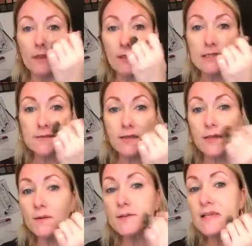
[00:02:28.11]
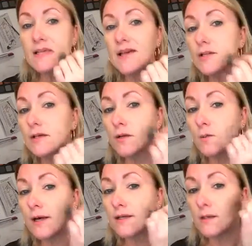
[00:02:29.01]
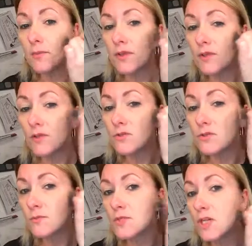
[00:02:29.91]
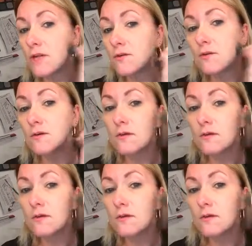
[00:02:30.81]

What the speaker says: This video is actually going to wind up on the YouTube channel.